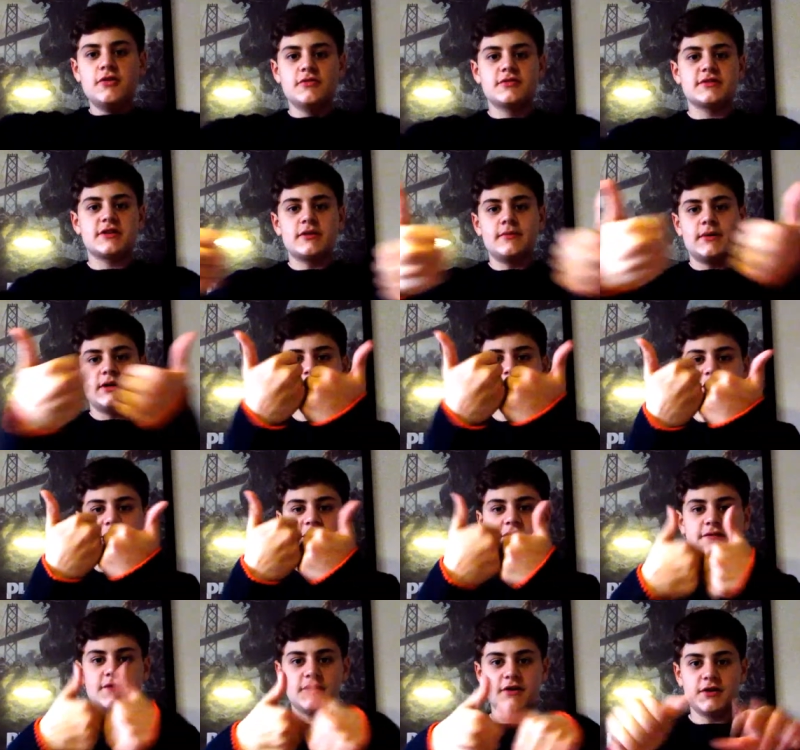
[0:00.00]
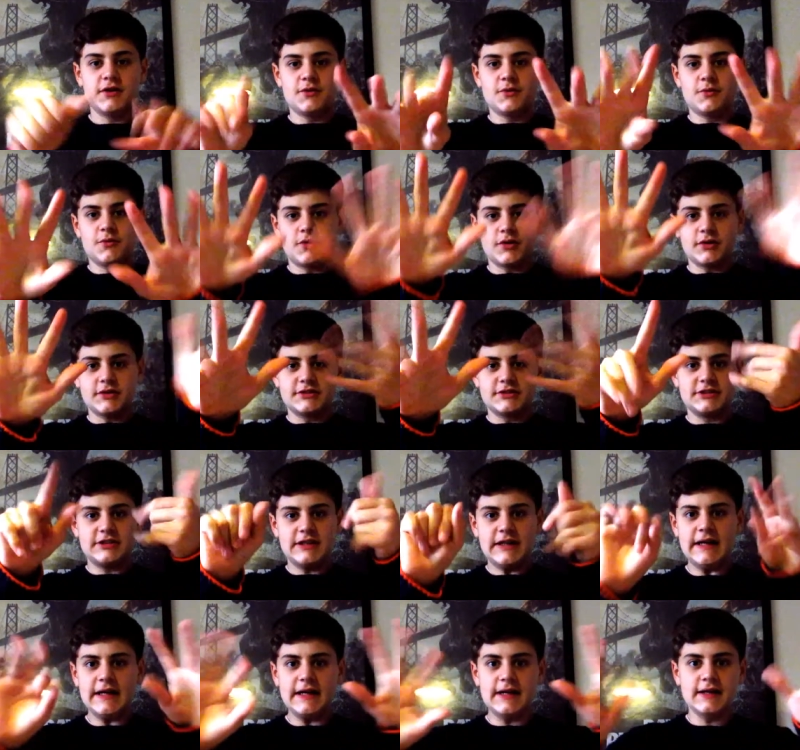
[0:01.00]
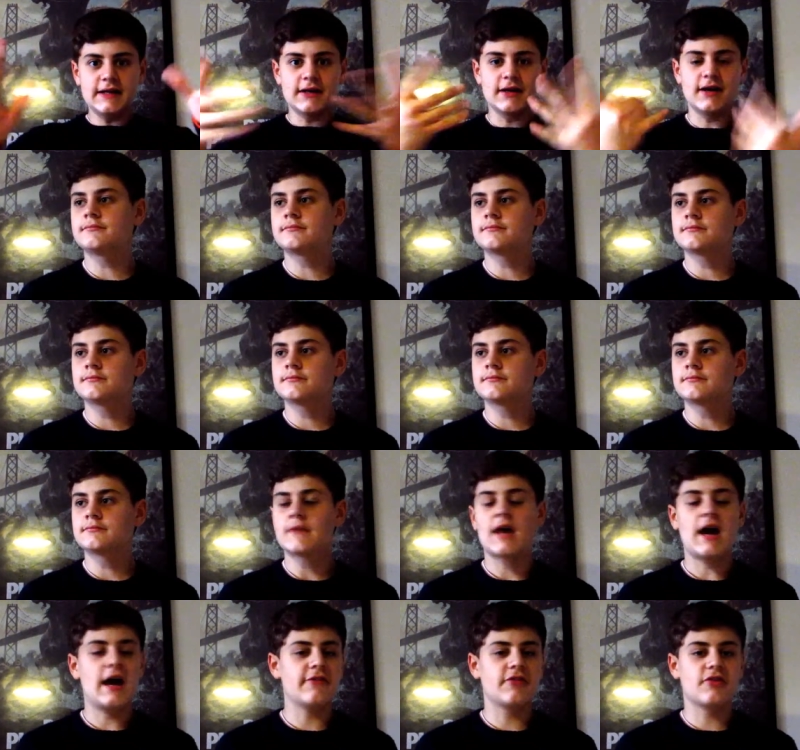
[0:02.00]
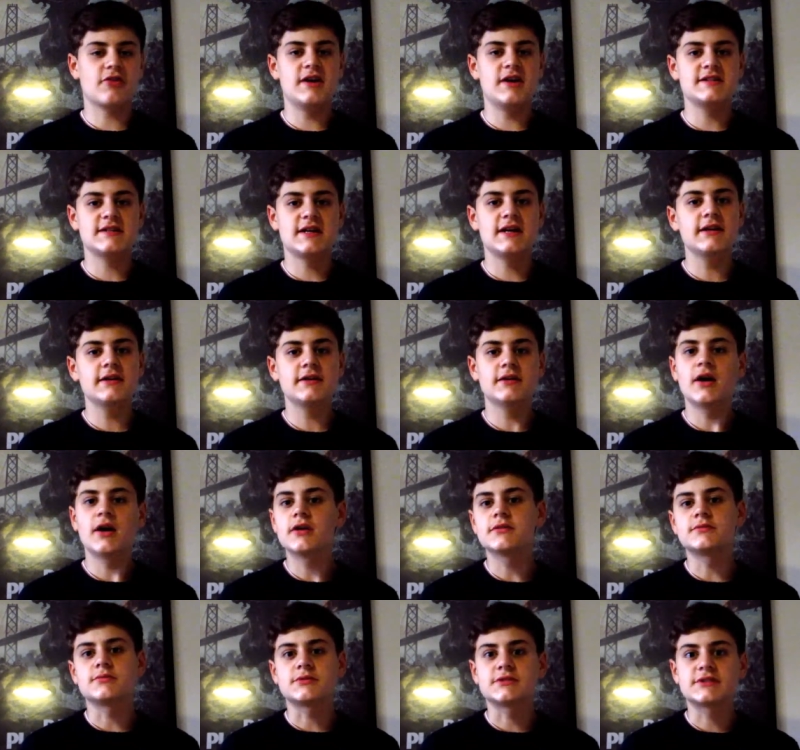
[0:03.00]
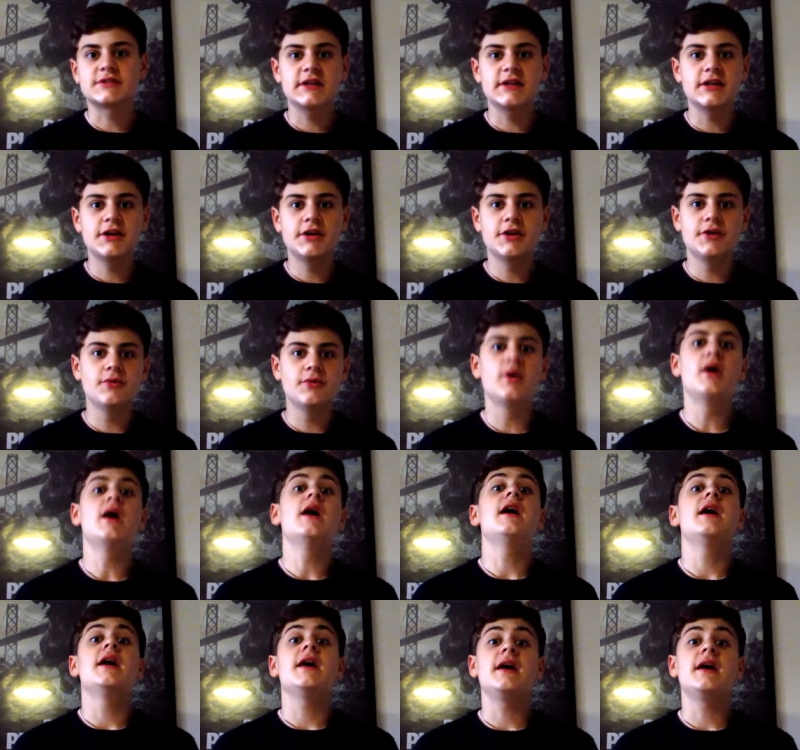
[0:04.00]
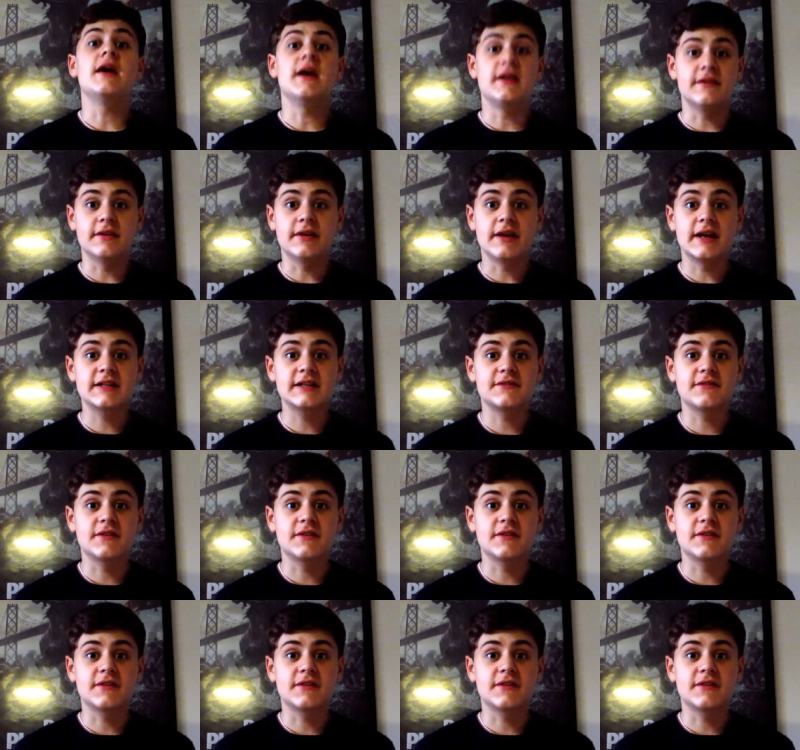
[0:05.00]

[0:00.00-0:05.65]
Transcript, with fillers: So much for watching. Have a great day. I will see you in the next